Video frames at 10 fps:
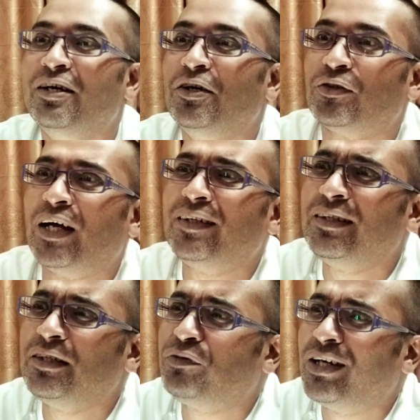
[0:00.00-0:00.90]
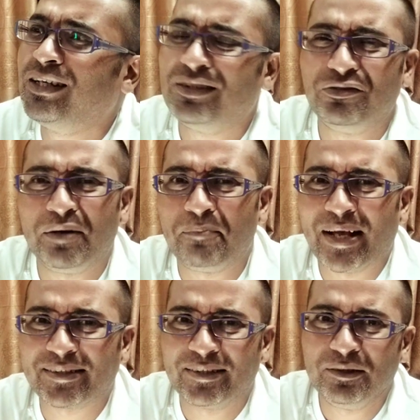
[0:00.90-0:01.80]
so i think this fragrance is very
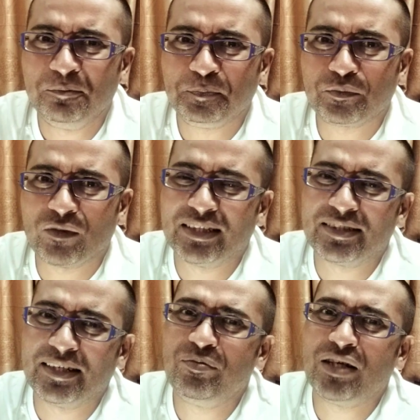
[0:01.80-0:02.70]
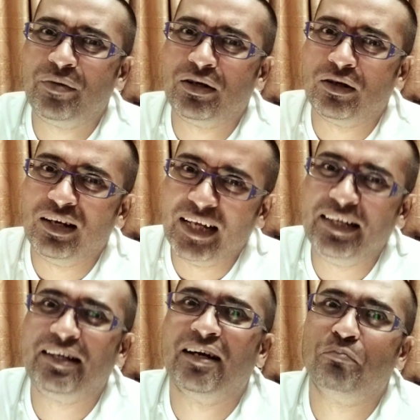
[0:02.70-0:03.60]
masculine at the same time a
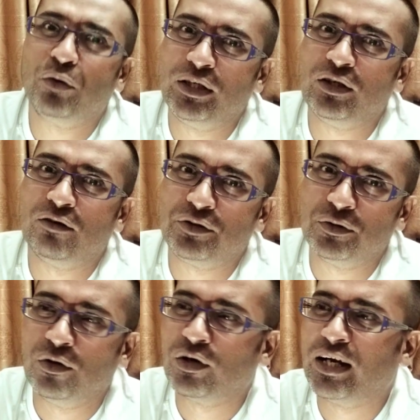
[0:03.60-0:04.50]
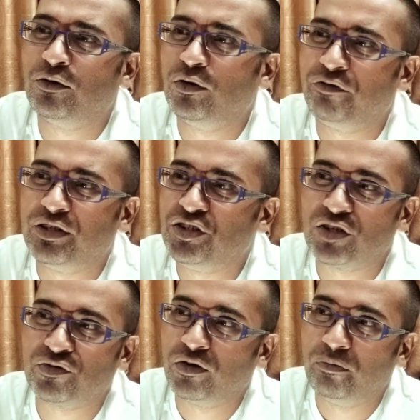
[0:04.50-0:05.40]
lady can pull it off too okay i don't know if it's
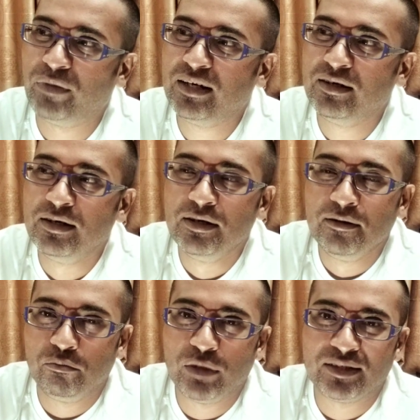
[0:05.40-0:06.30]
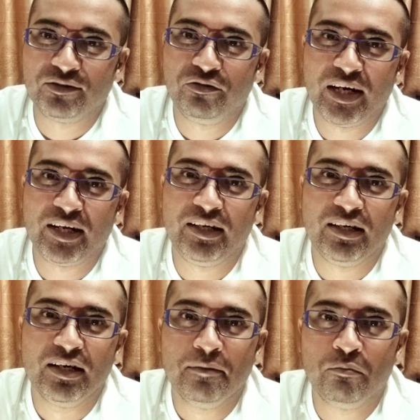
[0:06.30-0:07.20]
just for men but it's very
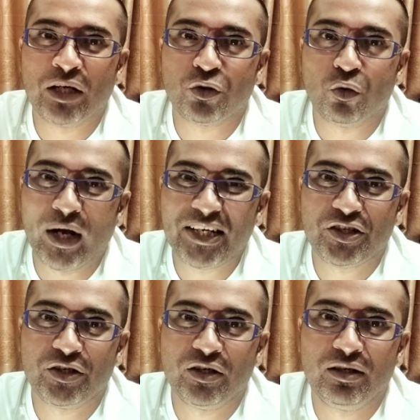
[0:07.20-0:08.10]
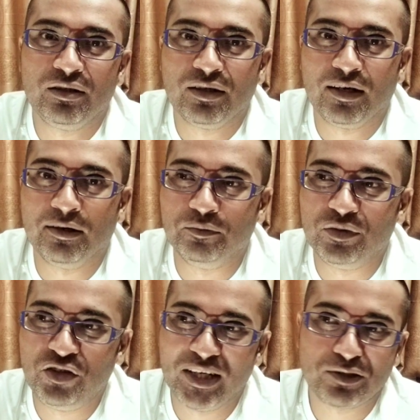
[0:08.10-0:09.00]
much white shirt um,
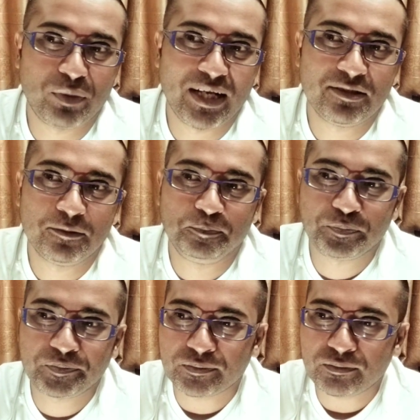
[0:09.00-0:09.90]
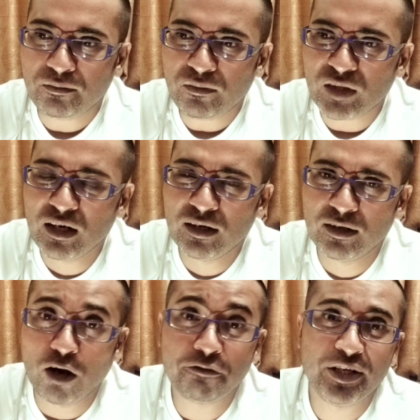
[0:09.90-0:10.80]
dress pants uh,
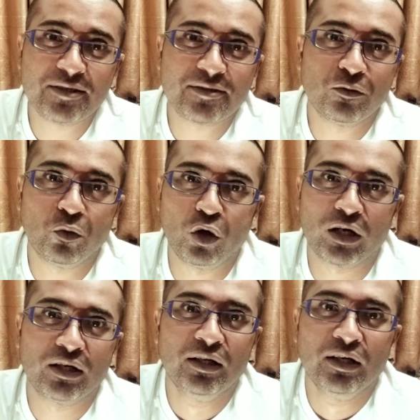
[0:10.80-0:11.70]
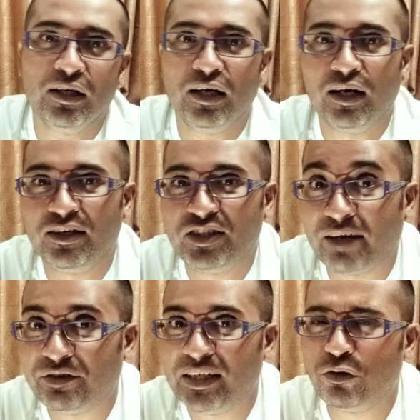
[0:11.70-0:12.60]
office work uh,
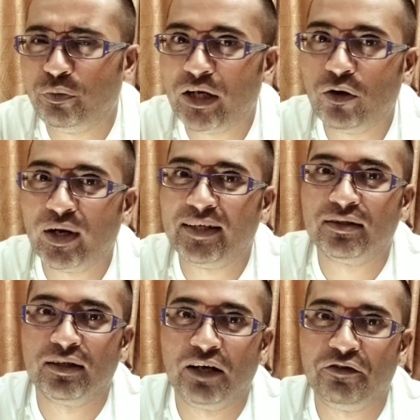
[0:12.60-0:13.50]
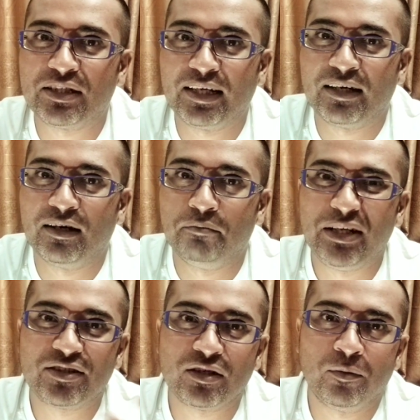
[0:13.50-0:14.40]
traveling would be great if it's like a
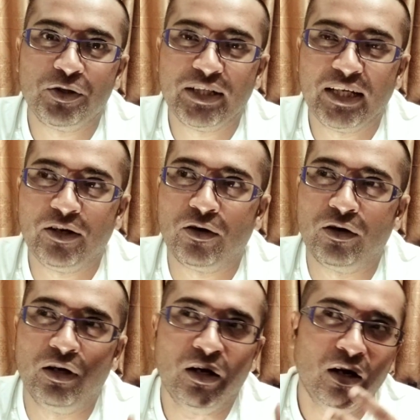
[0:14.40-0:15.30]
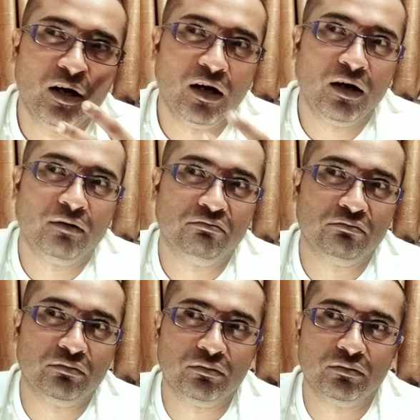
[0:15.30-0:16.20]
midsummer's day or
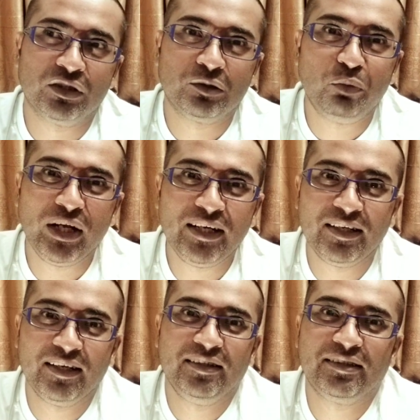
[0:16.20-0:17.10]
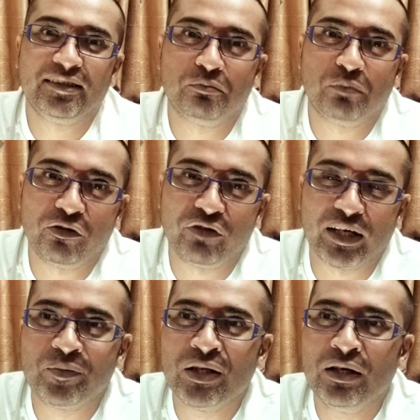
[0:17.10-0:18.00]
um, spring day this is
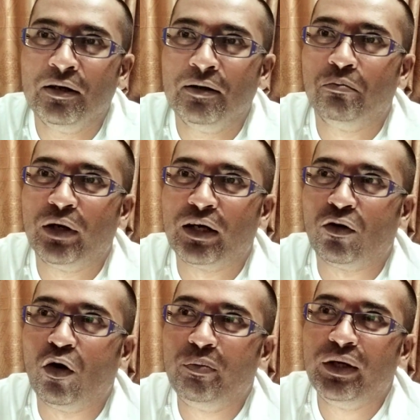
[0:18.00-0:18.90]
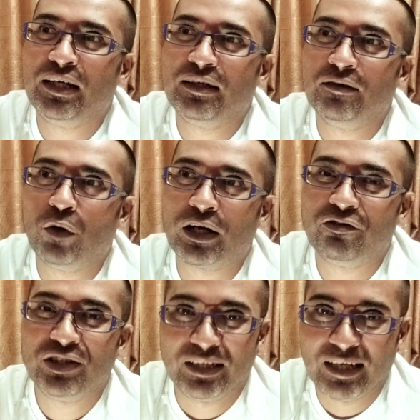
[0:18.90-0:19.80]
perfect but opening
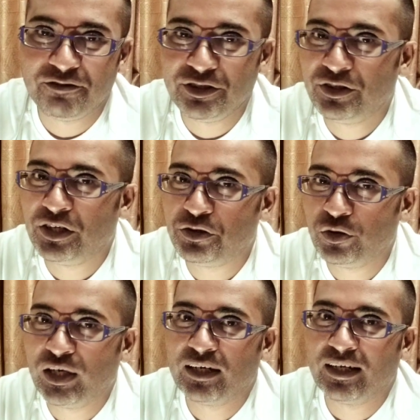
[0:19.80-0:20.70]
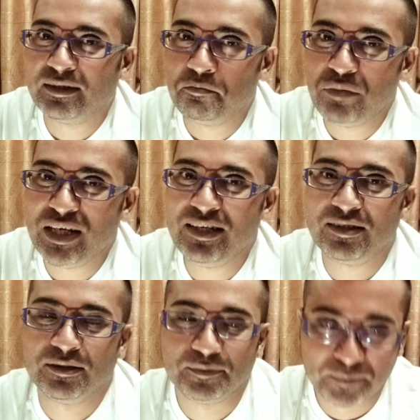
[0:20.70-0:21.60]
whatever the lavender that you get and the
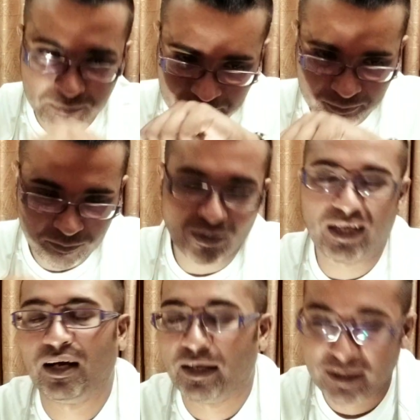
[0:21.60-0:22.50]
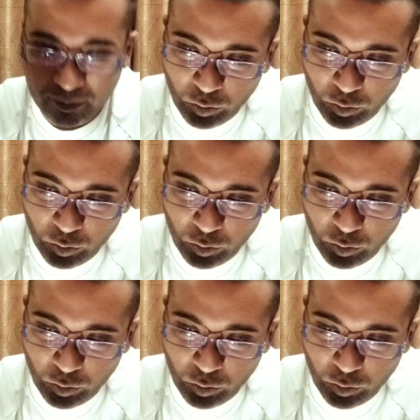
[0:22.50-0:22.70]
mint ah, i keep